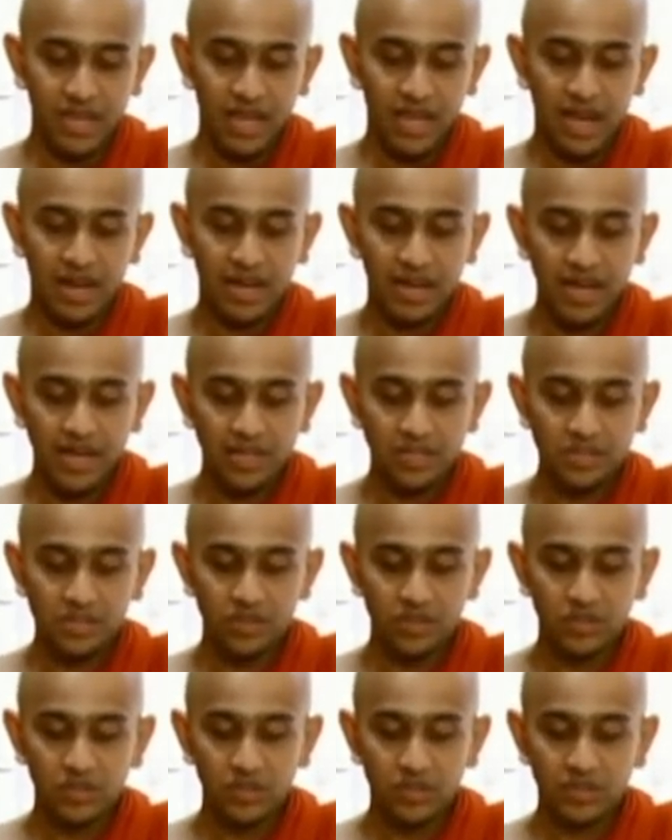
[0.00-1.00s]
And I used
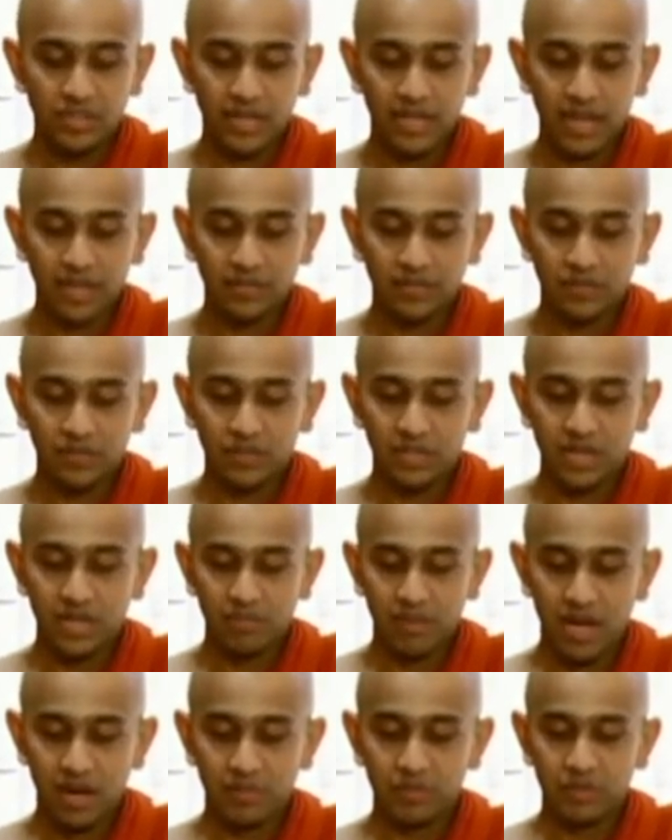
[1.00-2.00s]
to go to the California
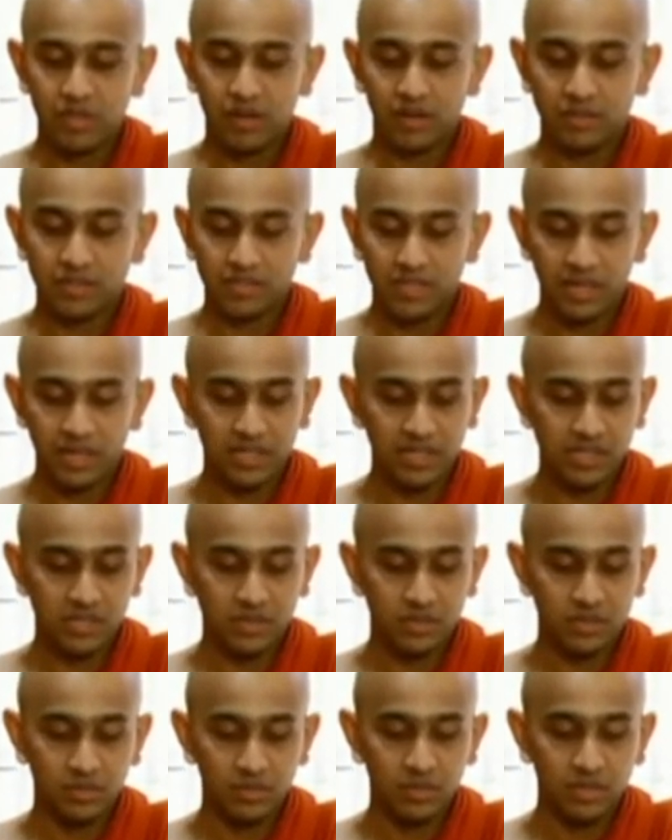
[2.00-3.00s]
Mahamuna Sunday
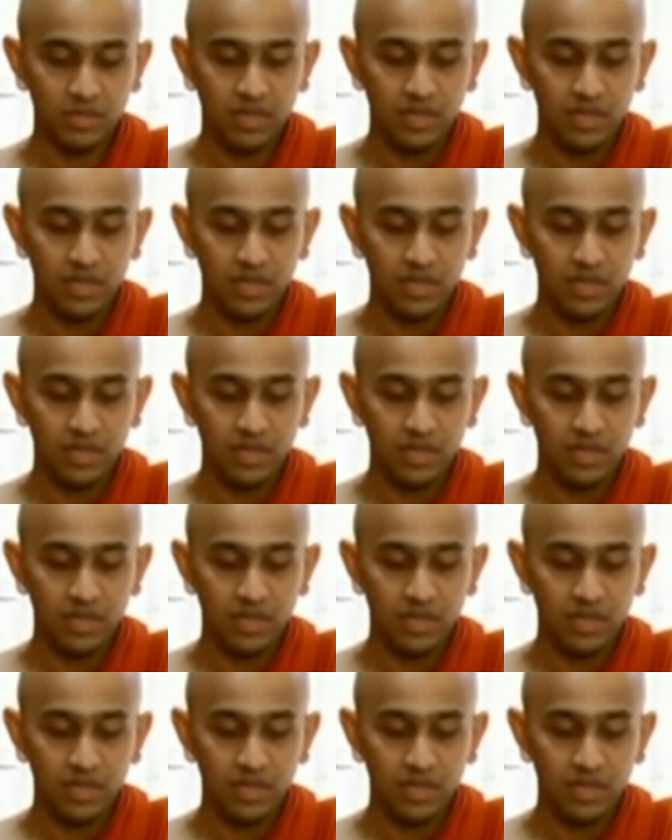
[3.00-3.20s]
school.